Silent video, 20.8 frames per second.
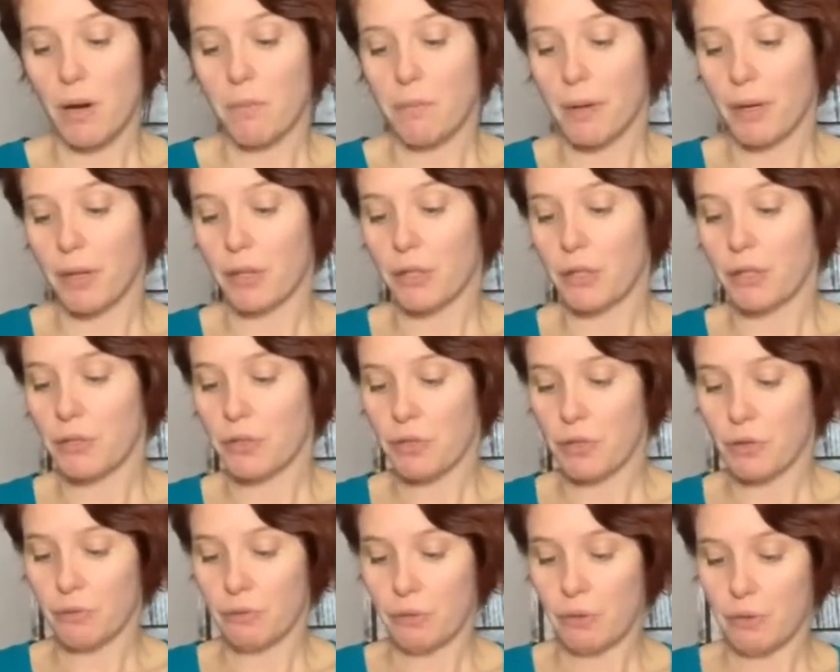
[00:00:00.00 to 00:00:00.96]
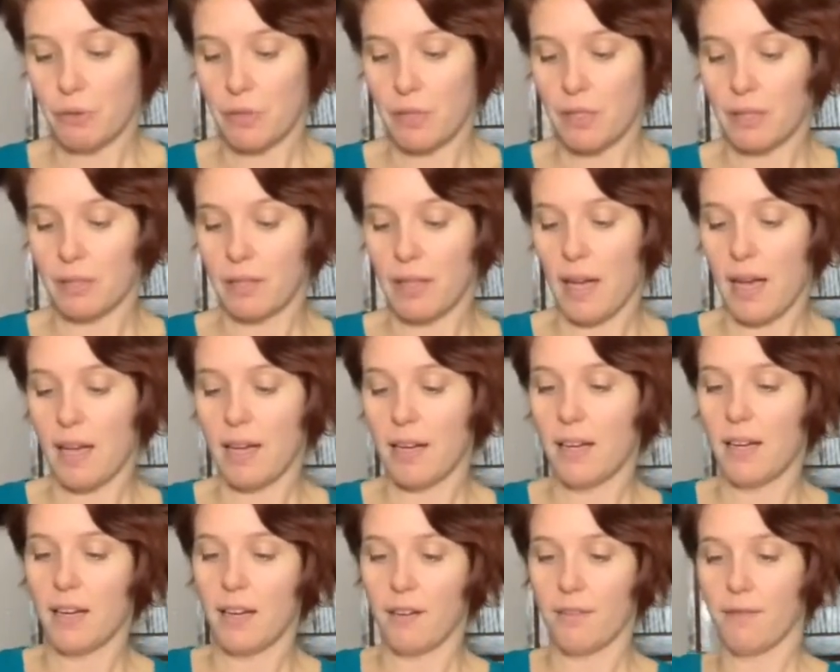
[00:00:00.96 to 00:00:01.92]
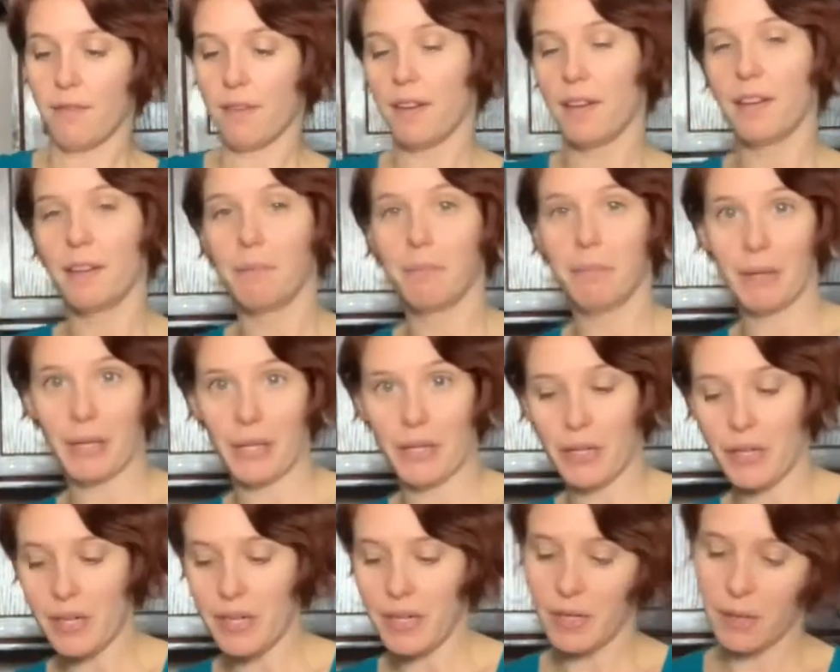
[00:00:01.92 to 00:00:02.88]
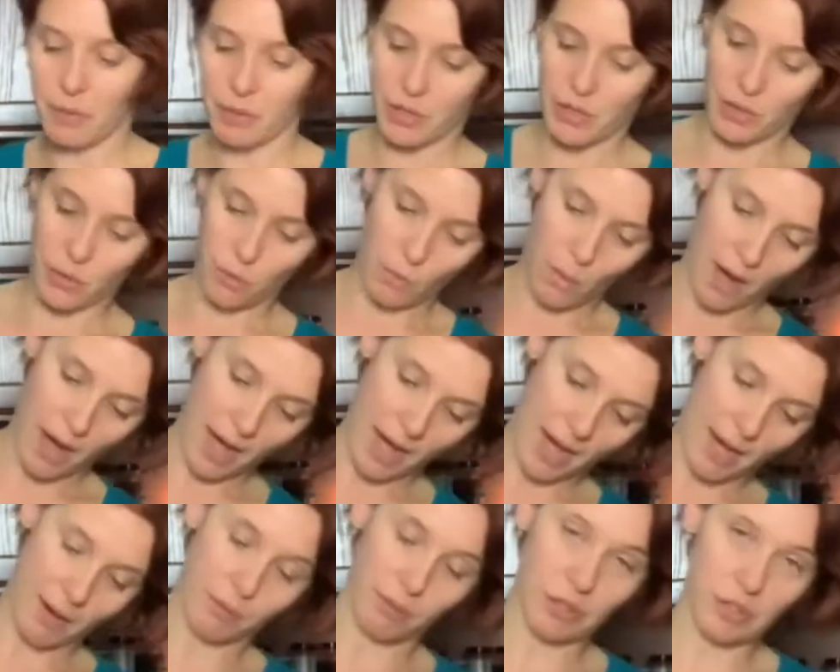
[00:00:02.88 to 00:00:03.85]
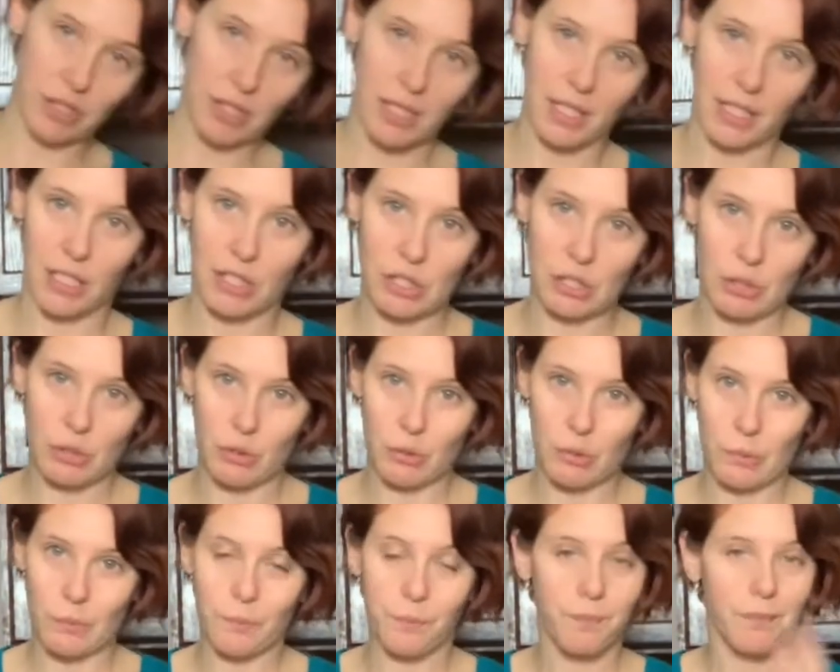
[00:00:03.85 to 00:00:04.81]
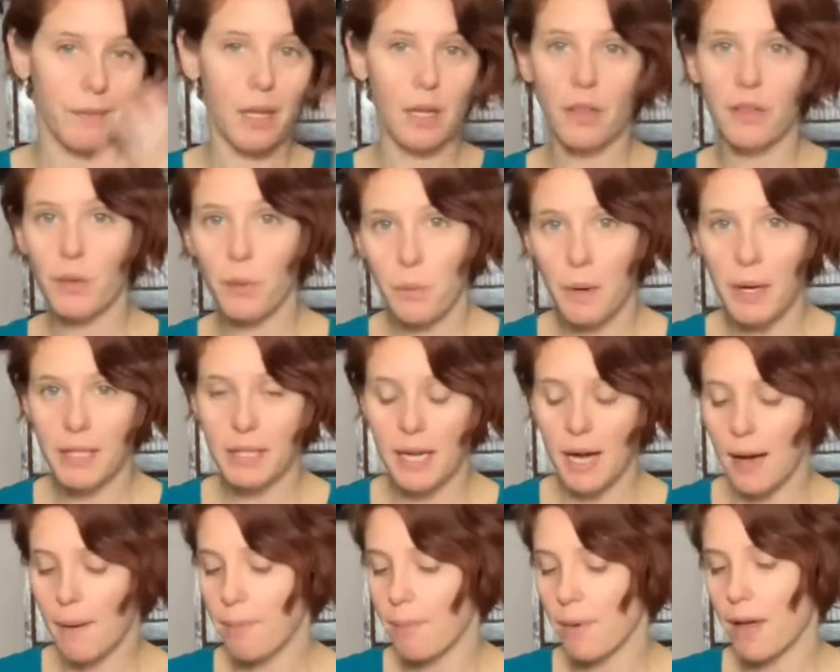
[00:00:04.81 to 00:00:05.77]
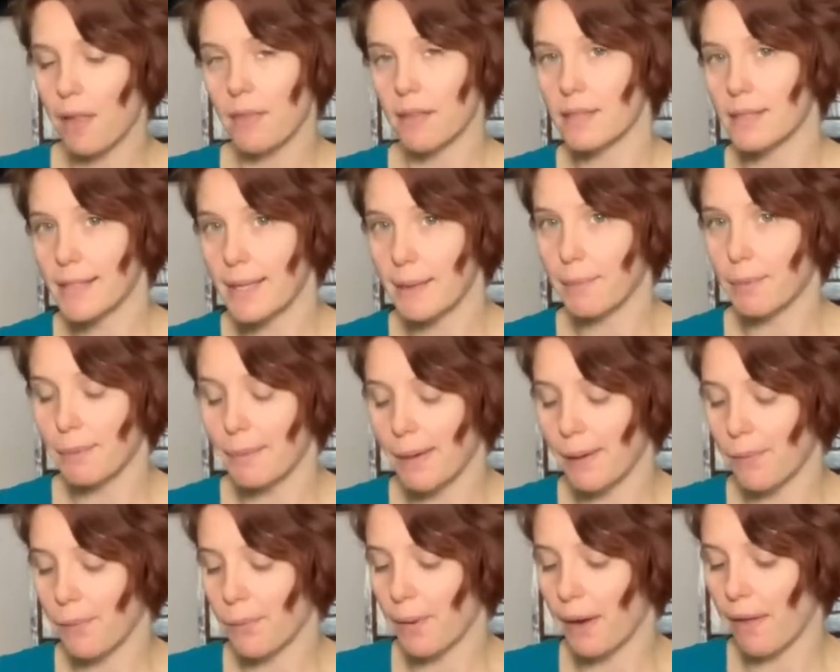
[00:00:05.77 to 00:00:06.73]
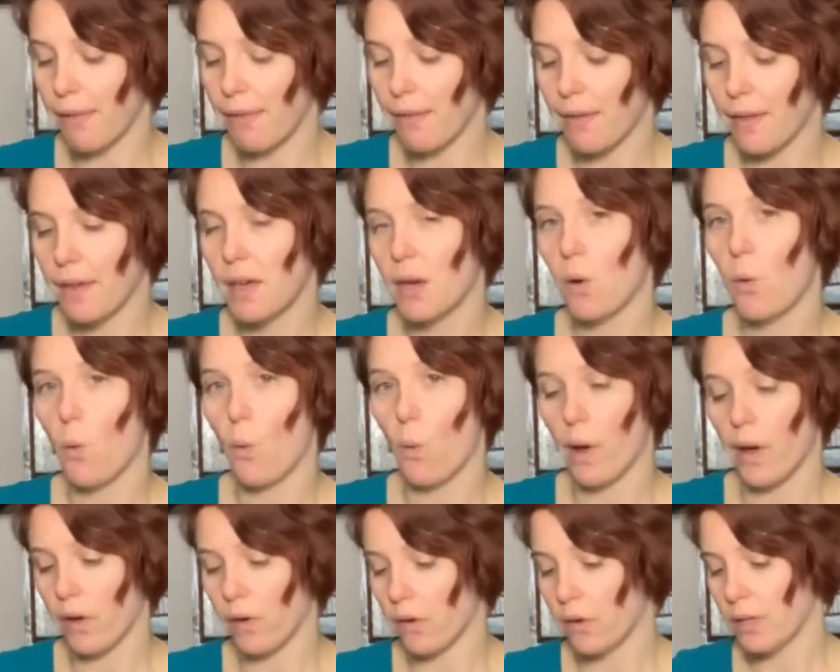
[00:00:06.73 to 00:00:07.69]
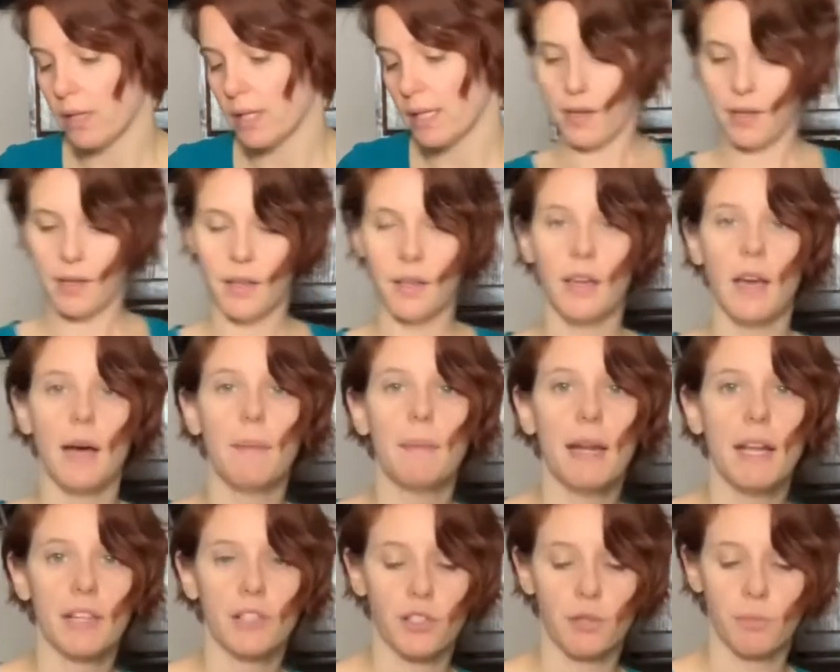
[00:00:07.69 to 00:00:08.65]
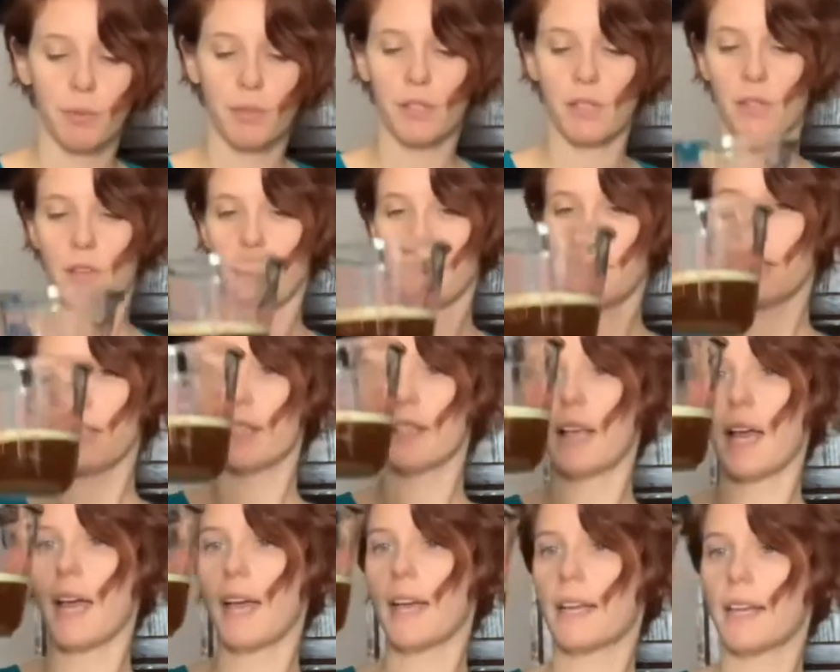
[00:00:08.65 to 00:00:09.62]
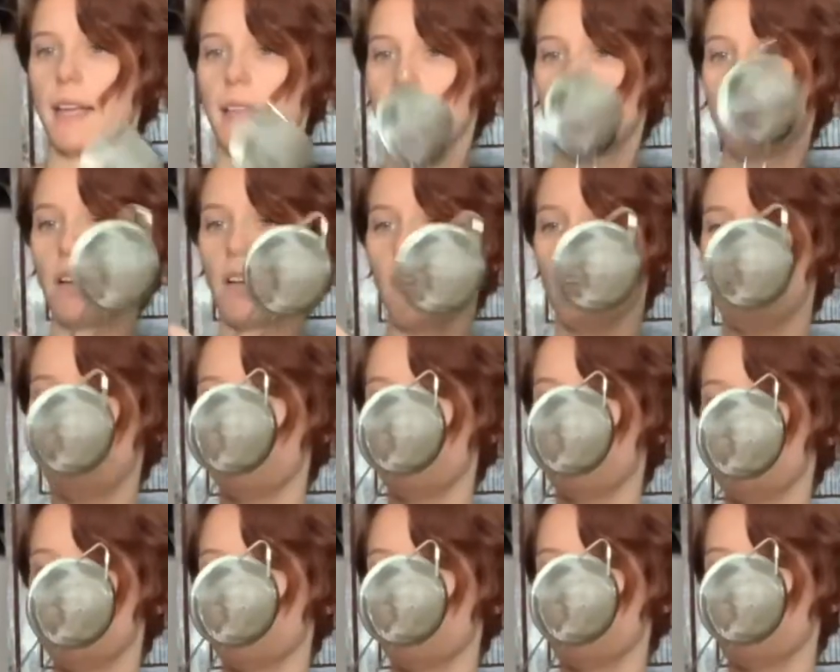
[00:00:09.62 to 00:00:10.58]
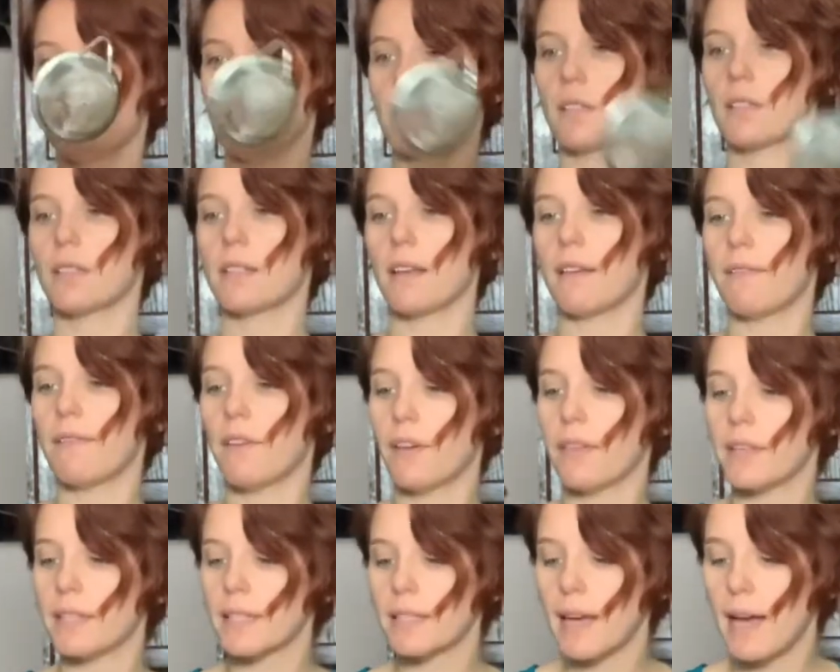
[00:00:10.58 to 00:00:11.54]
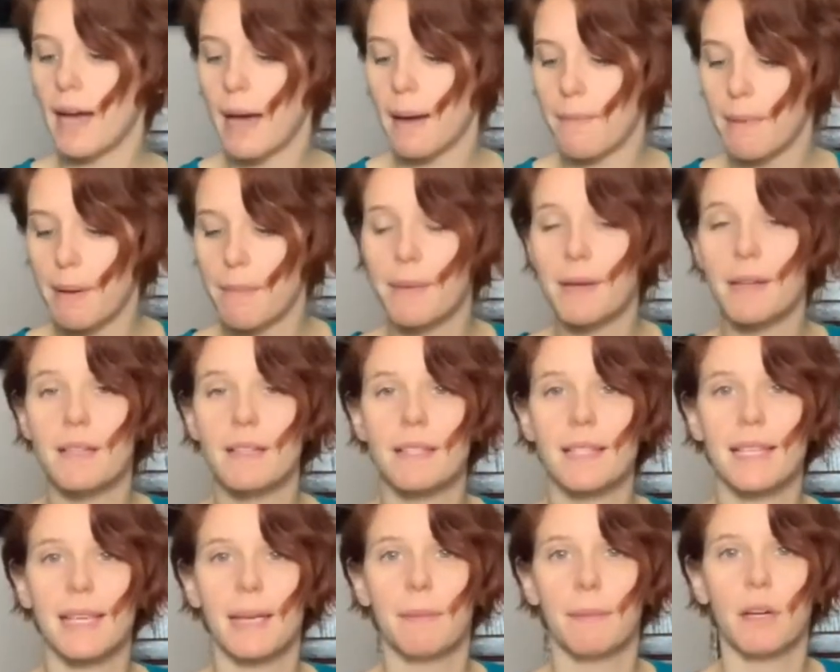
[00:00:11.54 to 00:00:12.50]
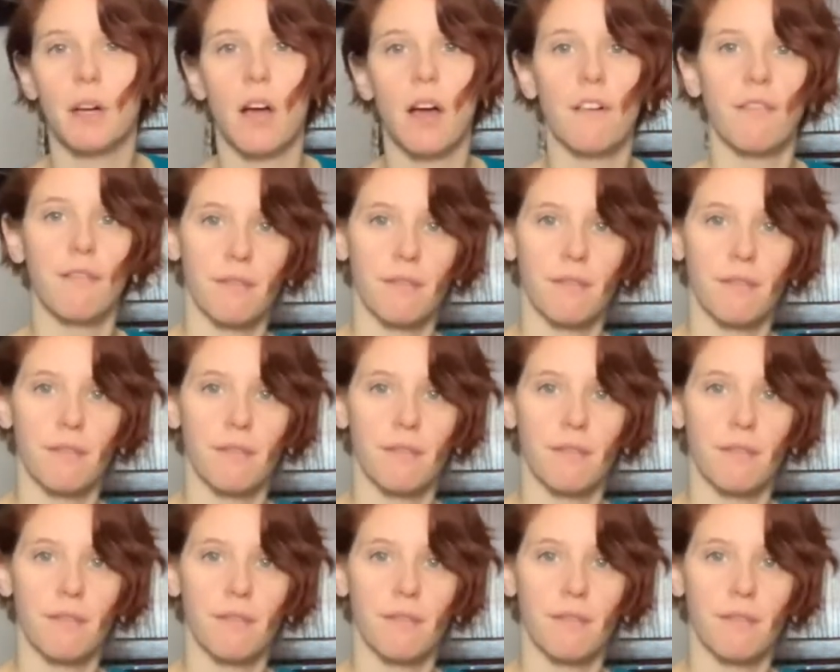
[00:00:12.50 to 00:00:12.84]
butter, you do lose a lot of butter, which is why I was just gonna do the 1 cup and then supplement with oil. I'm gonna actually put this off to the side, and then all this stuff on the top, I'm gonna skim it off.